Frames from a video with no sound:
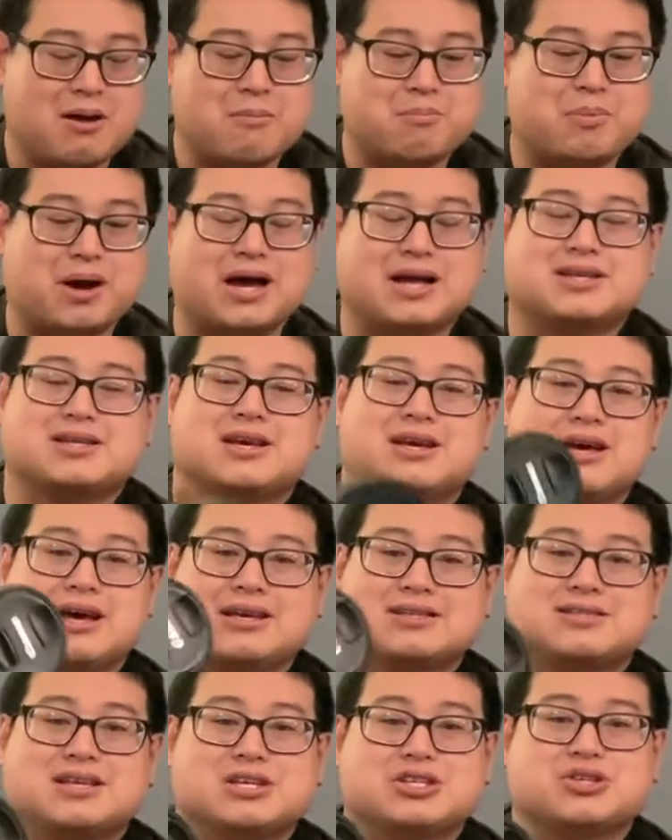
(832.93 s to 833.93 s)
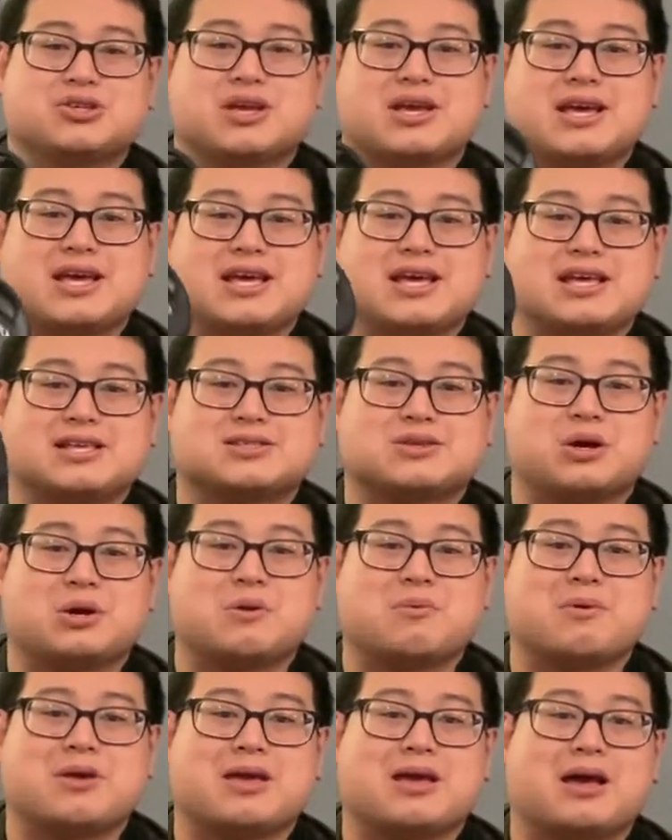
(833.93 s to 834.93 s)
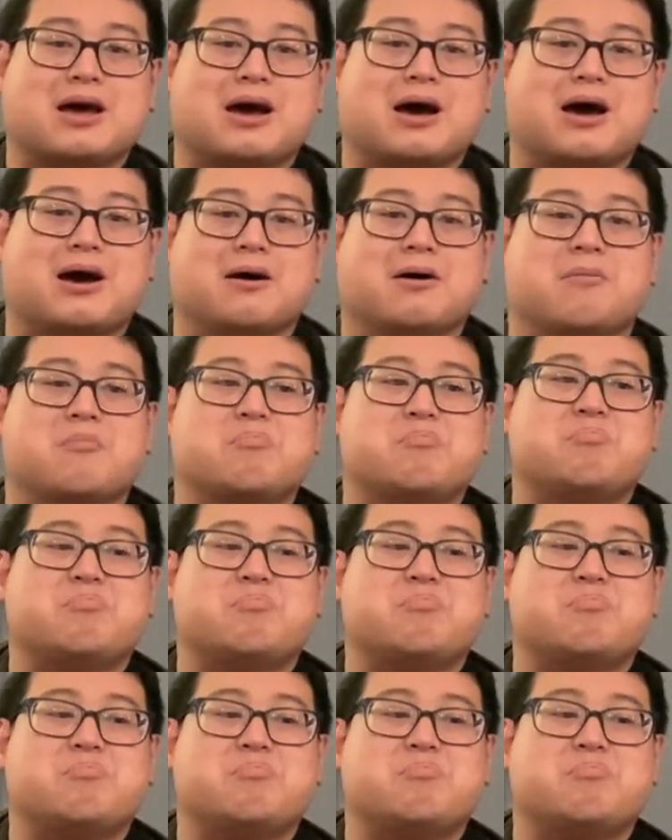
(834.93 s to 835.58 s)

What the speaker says: But essentially, it is going to be a